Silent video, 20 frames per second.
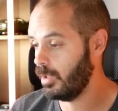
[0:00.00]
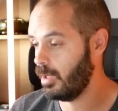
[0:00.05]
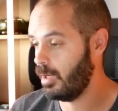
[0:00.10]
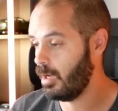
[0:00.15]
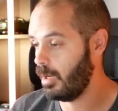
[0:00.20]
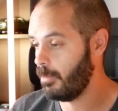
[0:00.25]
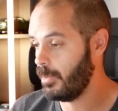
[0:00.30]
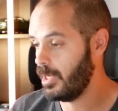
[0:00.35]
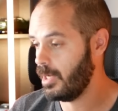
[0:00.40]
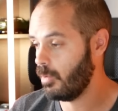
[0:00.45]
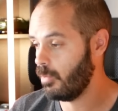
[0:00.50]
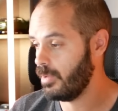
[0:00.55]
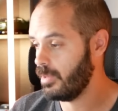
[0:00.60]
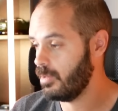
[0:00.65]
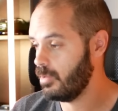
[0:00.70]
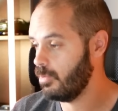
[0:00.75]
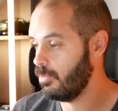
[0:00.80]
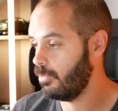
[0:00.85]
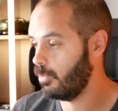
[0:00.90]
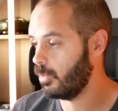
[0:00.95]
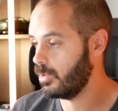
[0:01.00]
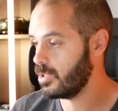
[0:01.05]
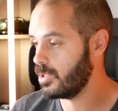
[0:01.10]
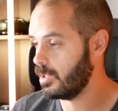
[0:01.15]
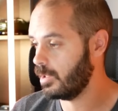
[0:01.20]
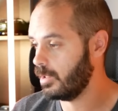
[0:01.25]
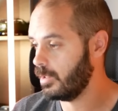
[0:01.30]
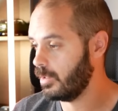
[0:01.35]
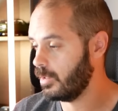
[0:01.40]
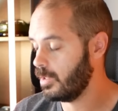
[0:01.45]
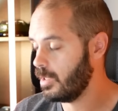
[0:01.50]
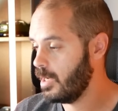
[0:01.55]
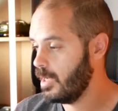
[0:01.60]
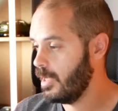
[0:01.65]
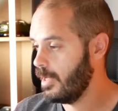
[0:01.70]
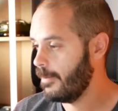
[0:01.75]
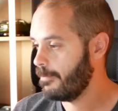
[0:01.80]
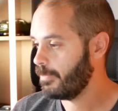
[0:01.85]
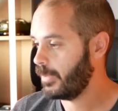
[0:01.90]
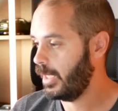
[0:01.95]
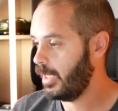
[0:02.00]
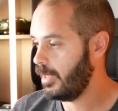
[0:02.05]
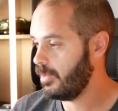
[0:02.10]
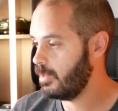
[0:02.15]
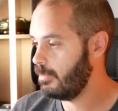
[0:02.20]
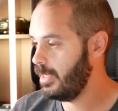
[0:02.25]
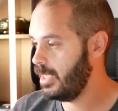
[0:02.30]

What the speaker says: economy here with the new 4-cylinder. The